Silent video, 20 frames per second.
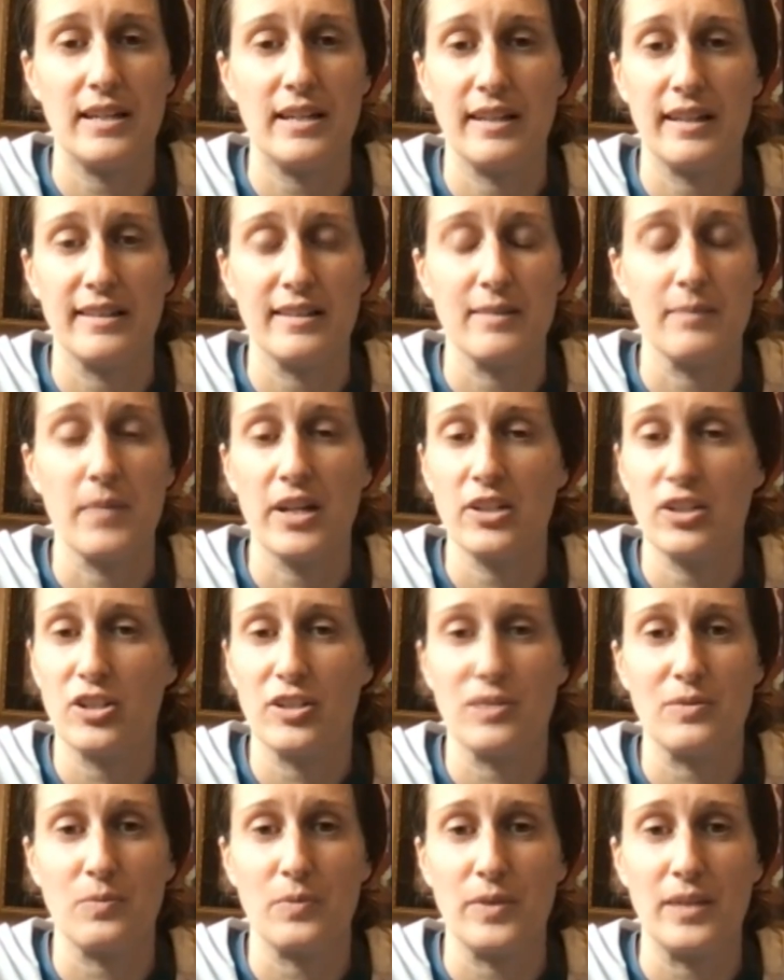And as much
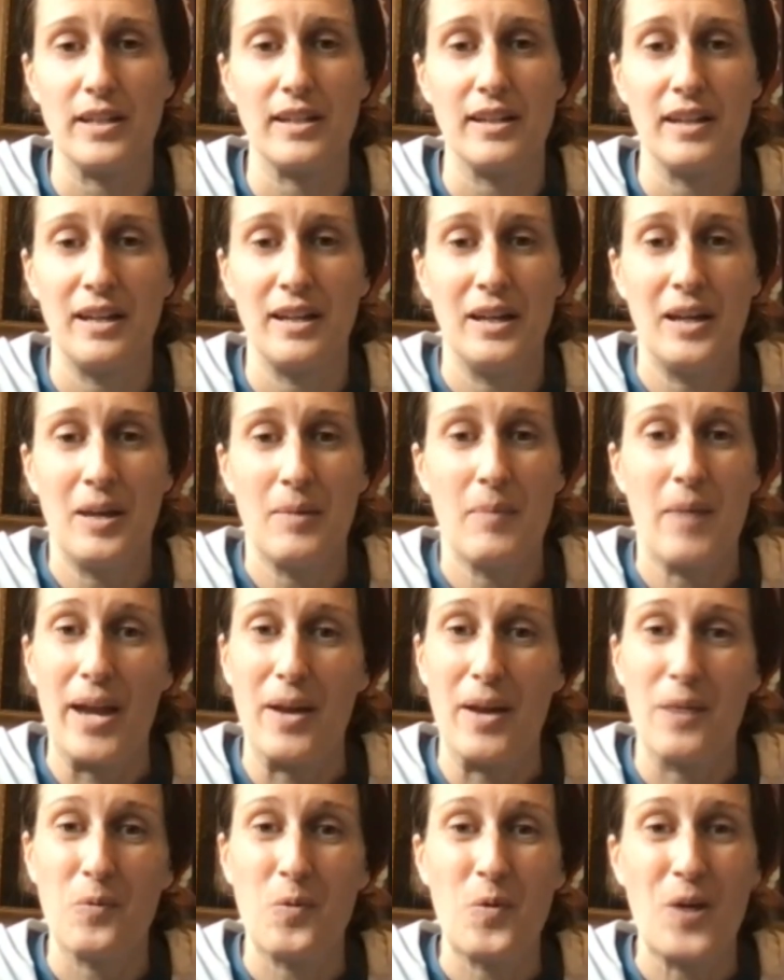as we
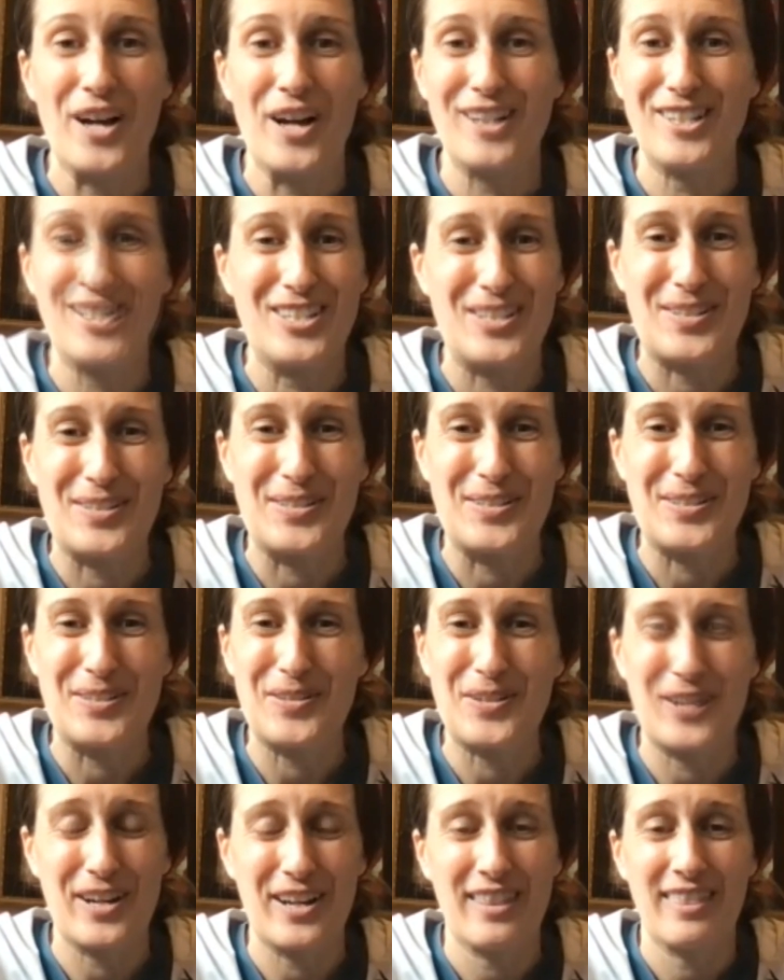might want
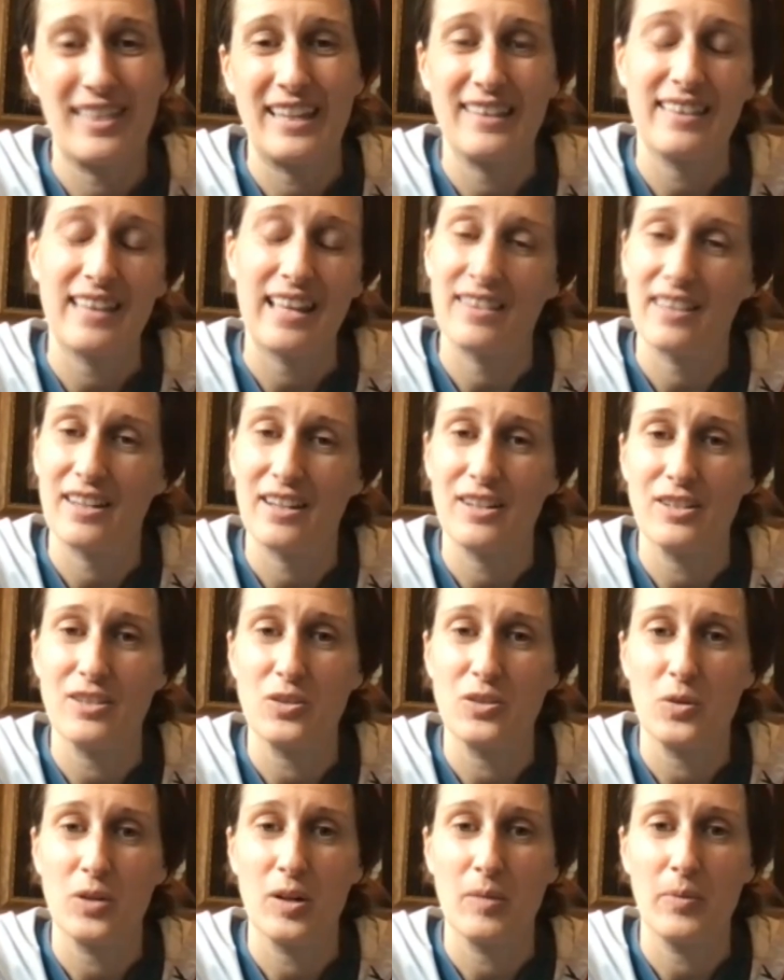to or think that they're
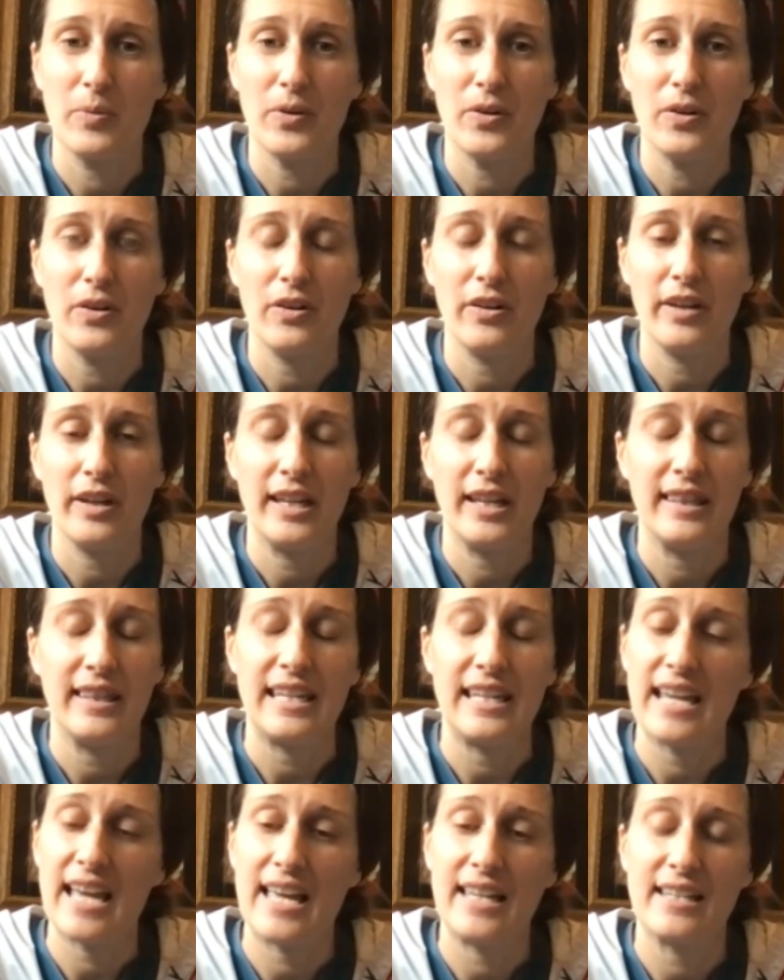adorable, in
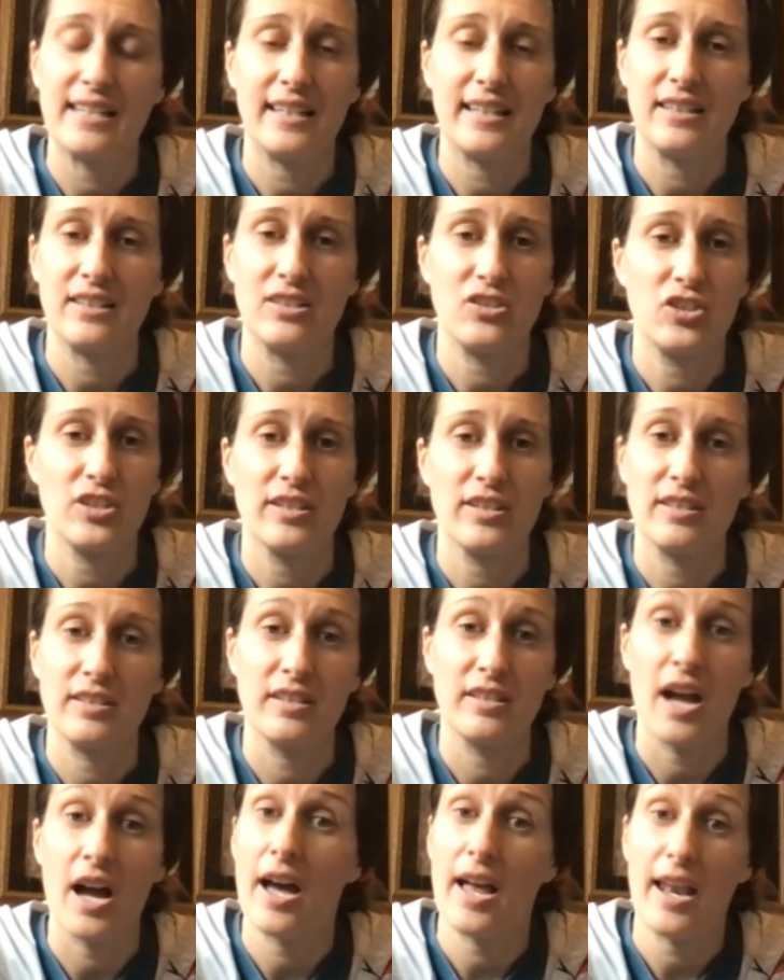the end, it's just
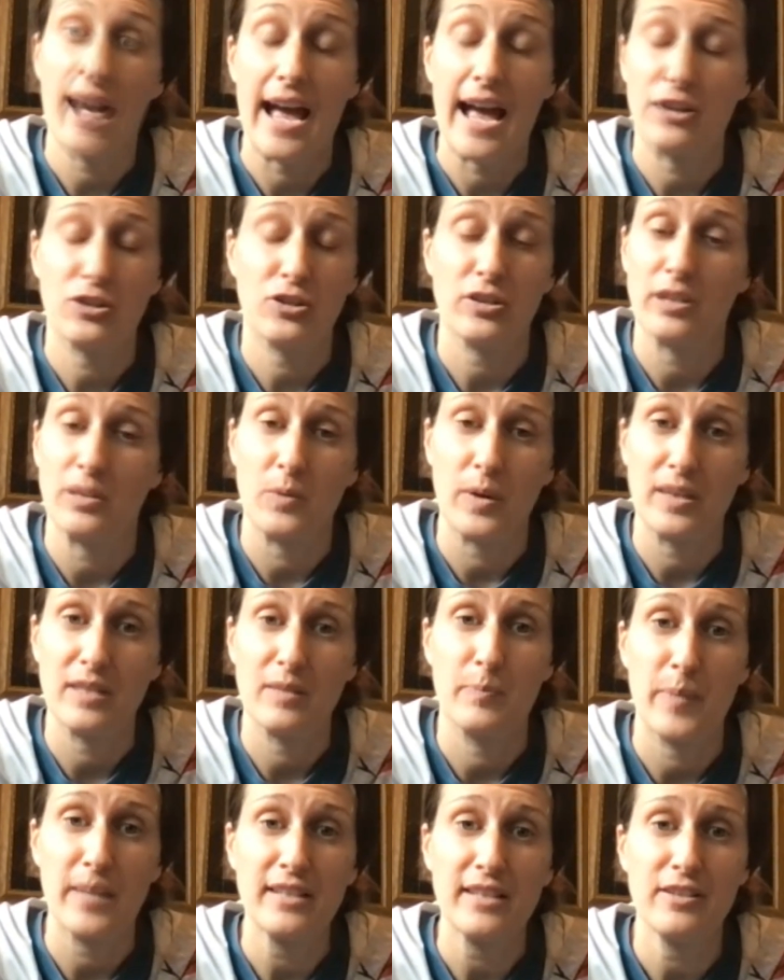not actually what's
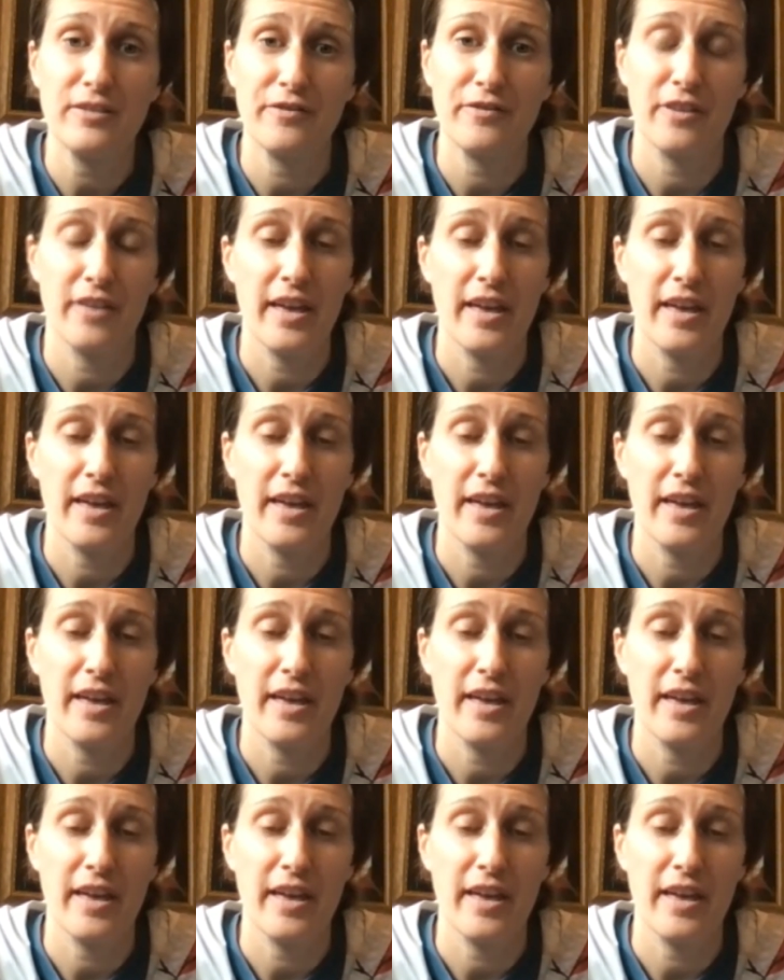best for